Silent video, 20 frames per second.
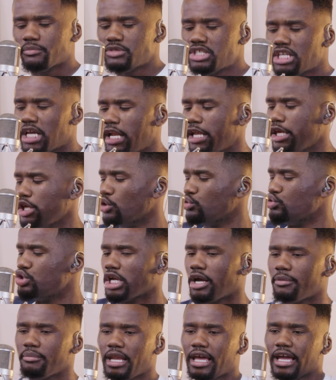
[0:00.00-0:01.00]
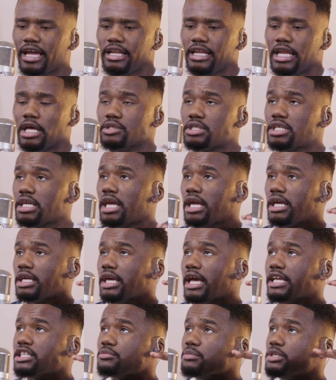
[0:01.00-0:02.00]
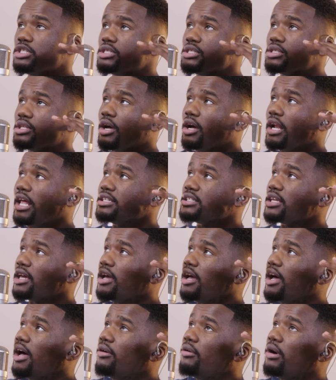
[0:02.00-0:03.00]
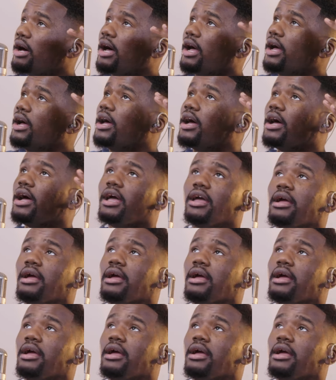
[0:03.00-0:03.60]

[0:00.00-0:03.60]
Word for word: Telling you jump, nigga, don't take a guess. We just start asking how I